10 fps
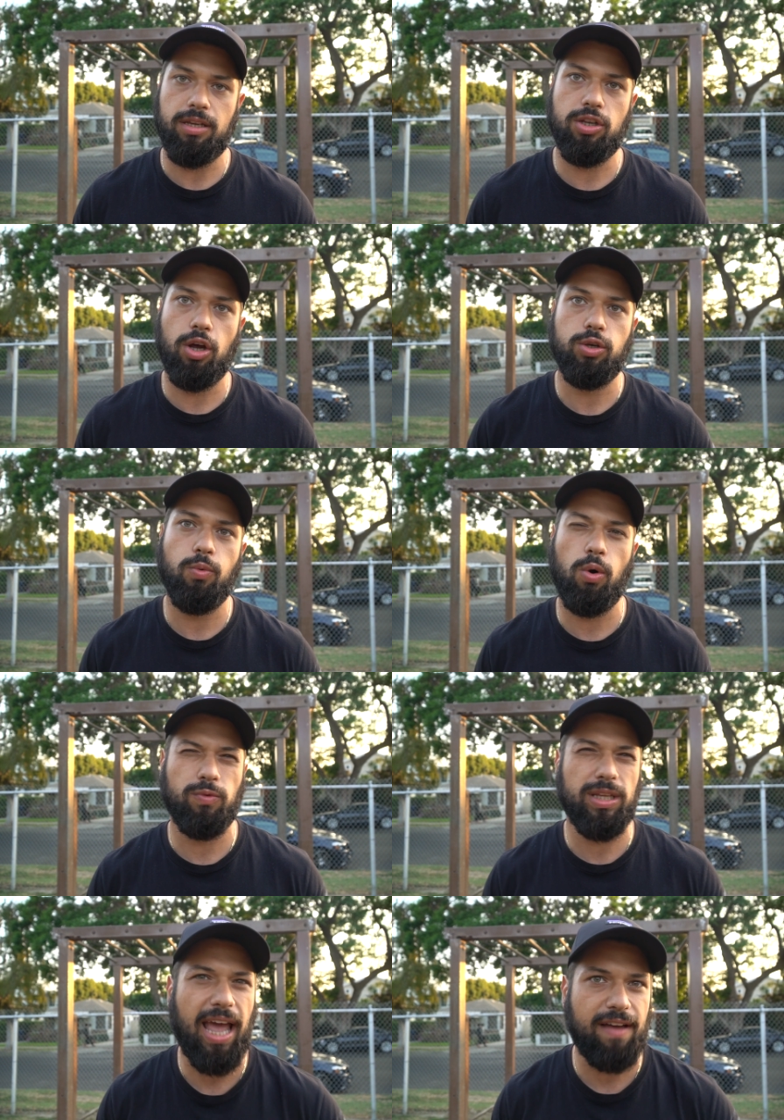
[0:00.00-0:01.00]
You know, you won't
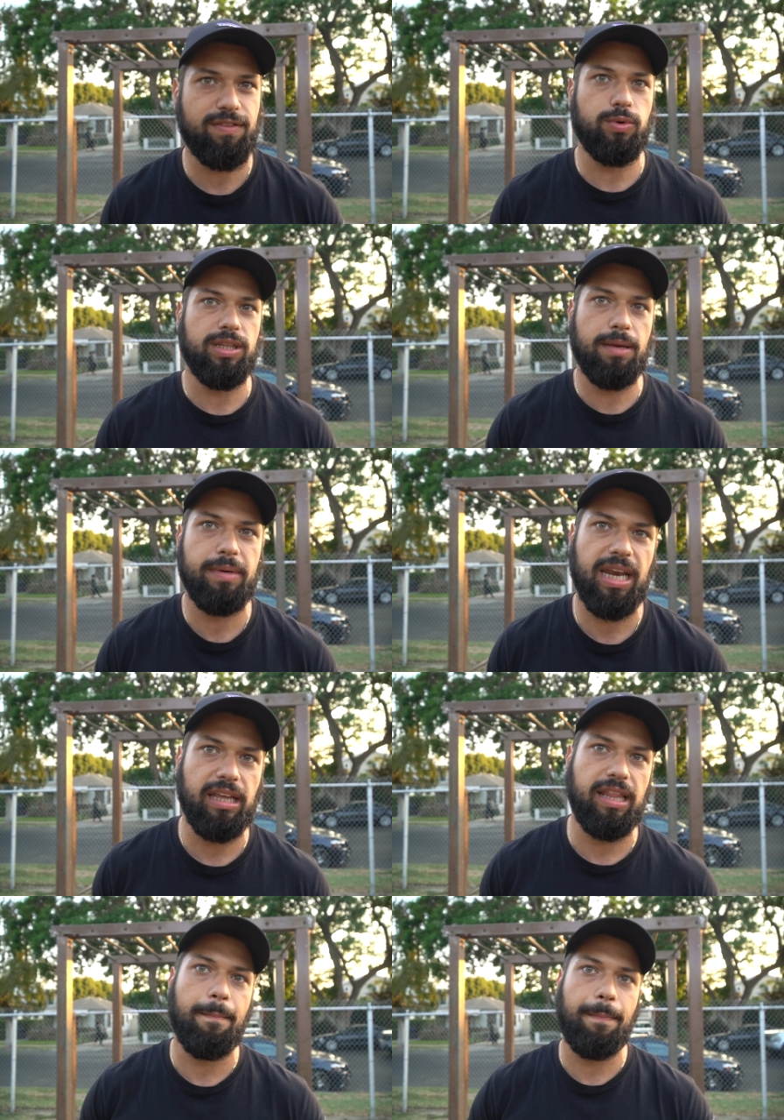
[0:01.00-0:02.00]
really have to
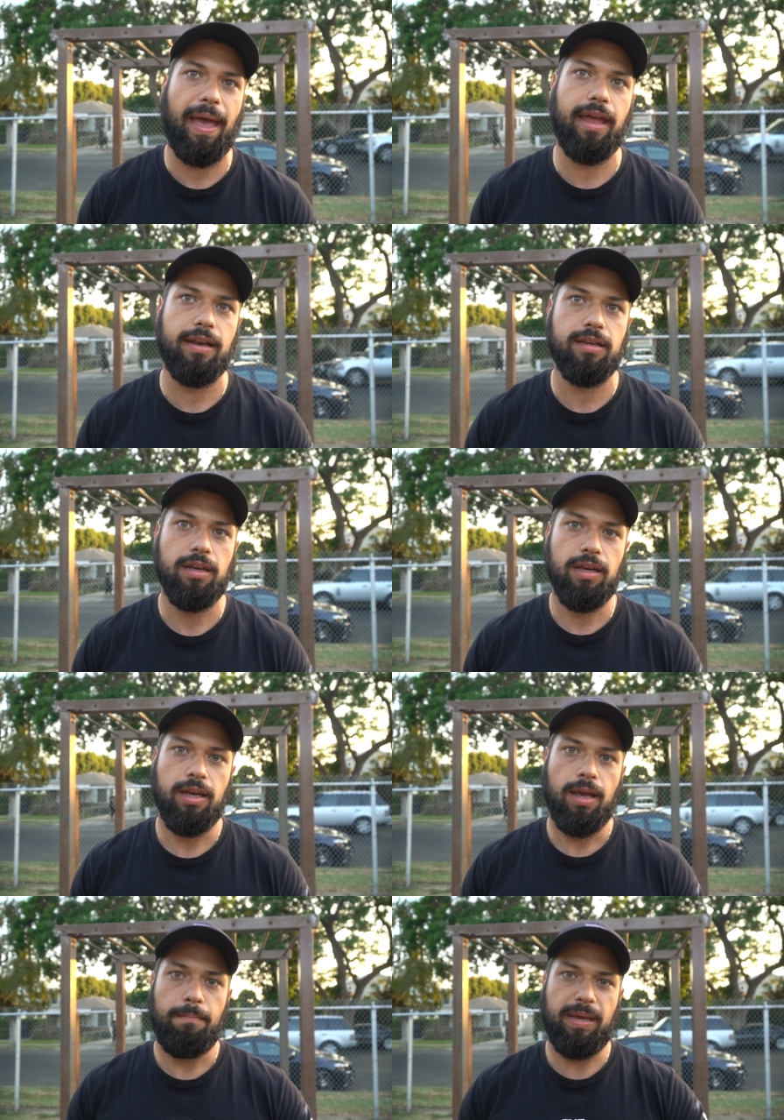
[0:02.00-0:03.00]
eliminate that bend
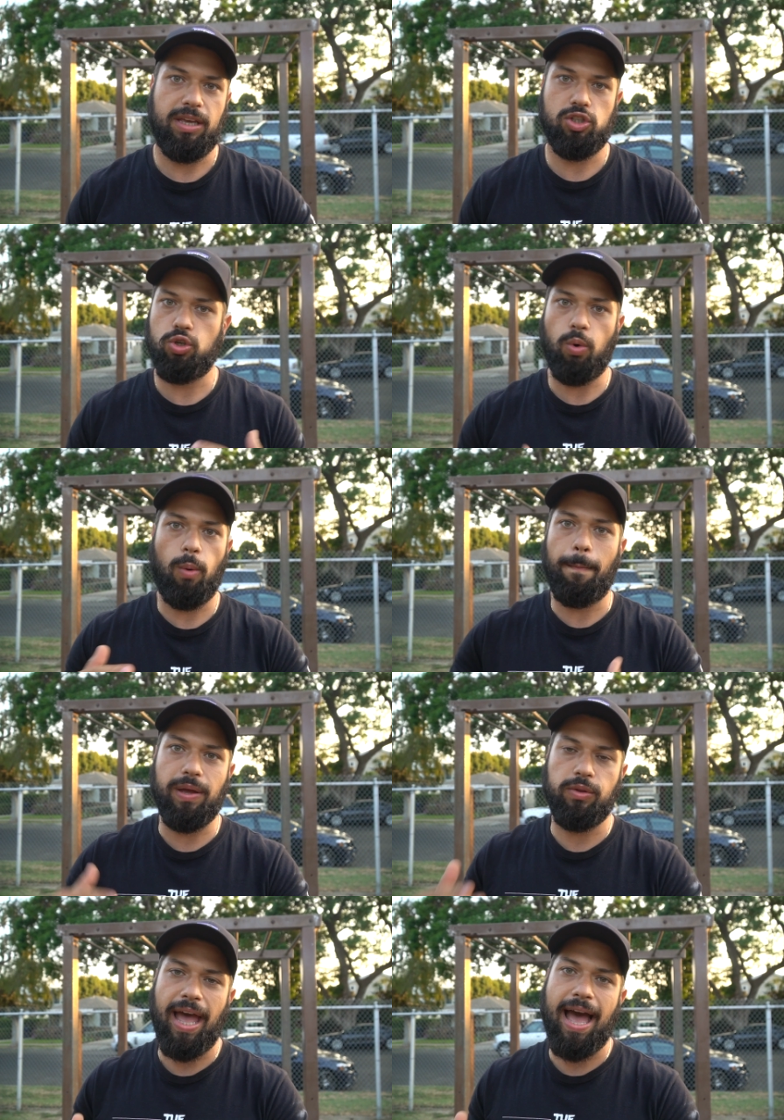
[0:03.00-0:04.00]
because you won't
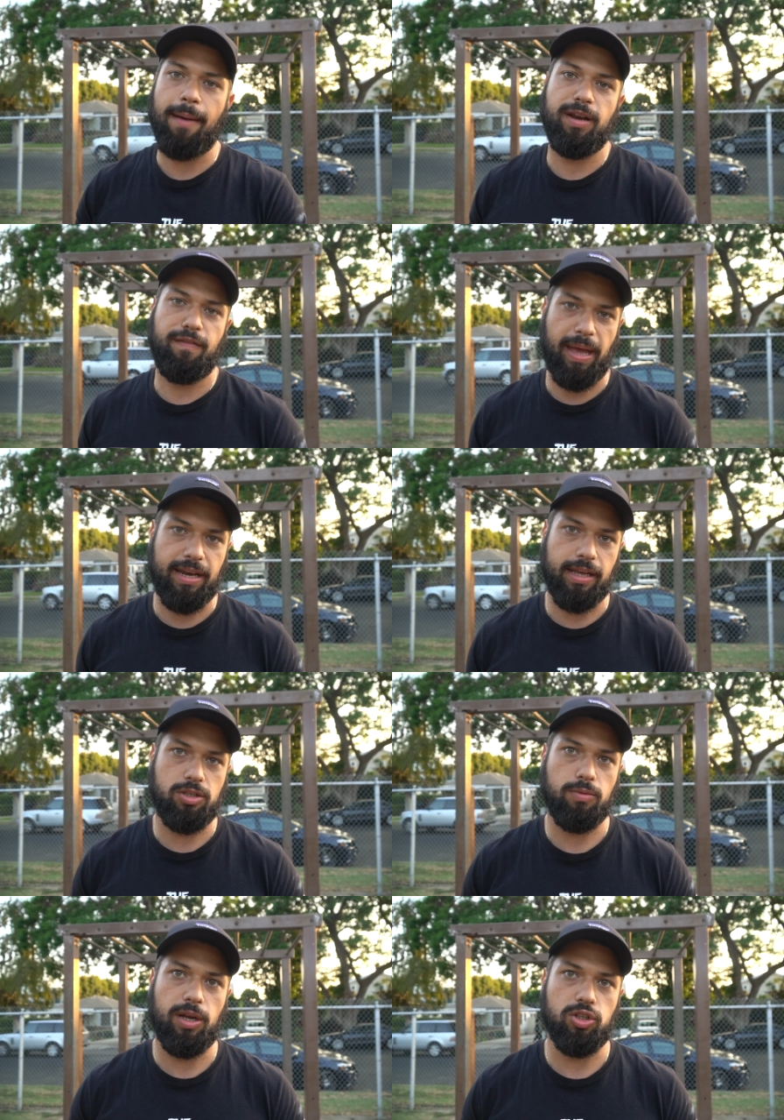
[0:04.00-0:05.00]
build the habit of bending
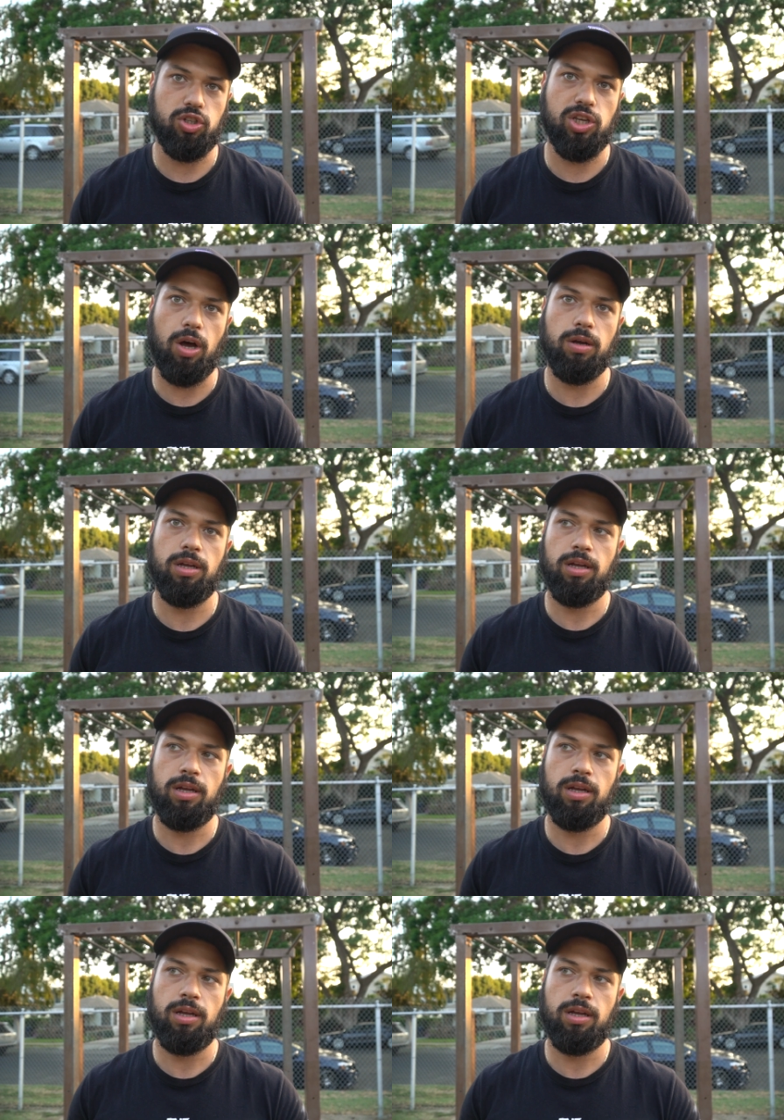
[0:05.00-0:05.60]
too much. So